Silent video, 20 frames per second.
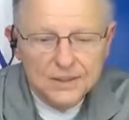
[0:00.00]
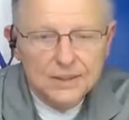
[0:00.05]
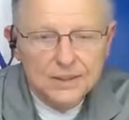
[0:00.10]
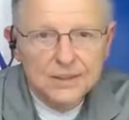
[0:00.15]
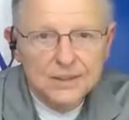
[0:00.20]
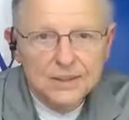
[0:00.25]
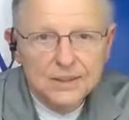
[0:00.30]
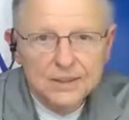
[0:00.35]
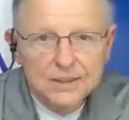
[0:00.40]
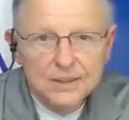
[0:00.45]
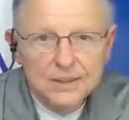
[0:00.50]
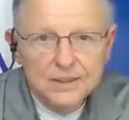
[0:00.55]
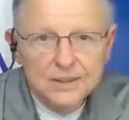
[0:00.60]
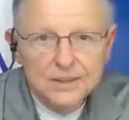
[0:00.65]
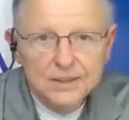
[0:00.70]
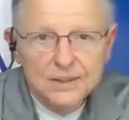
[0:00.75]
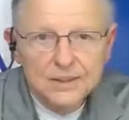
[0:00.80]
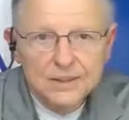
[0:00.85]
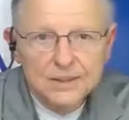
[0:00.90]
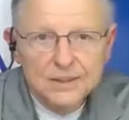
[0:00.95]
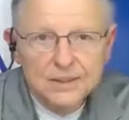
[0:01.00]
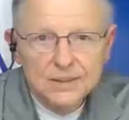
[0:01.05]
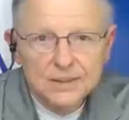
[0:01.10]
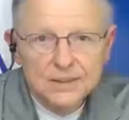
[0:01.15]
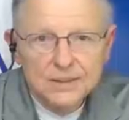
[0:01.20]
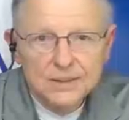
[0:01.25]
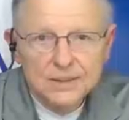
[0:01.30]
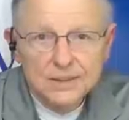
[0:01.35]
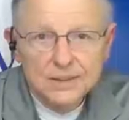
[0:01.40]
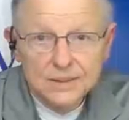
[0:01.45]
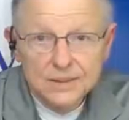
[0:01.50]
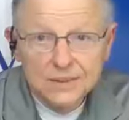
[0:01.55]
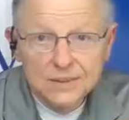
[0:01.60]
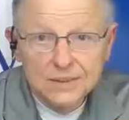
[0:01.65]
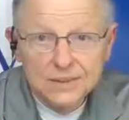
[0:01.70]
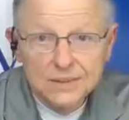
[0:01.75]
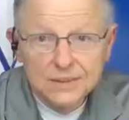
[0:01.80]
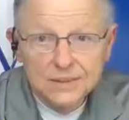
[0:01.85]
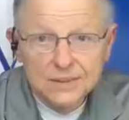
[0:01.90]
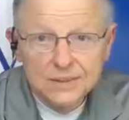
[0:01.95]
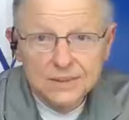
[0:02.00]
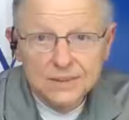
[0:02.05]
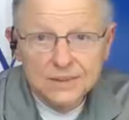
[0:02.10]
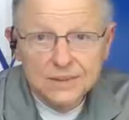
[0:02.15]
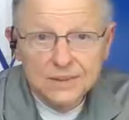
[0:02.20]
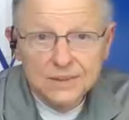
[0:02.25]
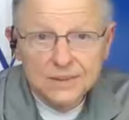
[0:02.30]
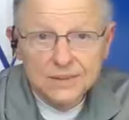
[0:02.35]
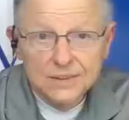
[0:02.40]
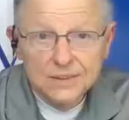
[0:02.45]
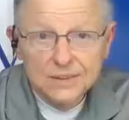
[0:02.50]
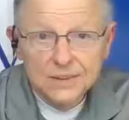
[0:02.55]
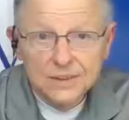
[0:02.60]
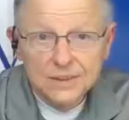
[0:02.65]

No one is speaking in this clip.